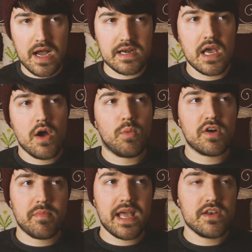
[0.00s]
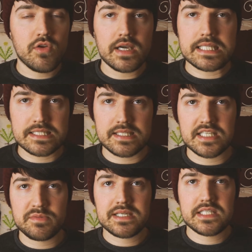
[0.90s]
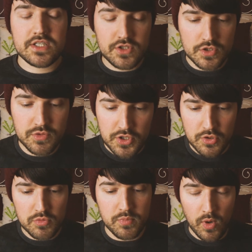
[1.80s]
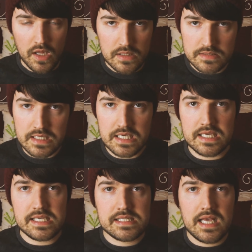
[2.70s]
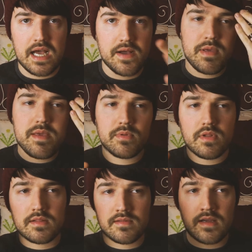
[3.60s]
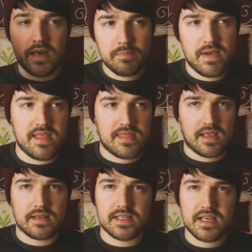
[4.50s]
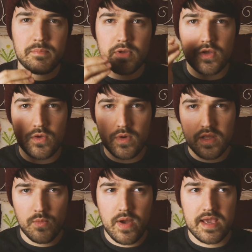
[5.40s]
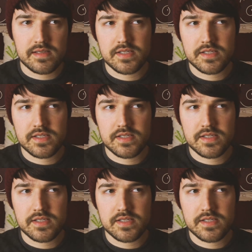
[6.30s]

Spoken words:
And one of my annoyances, especially in YouTube world, is that people clickbait things in a peculiar way.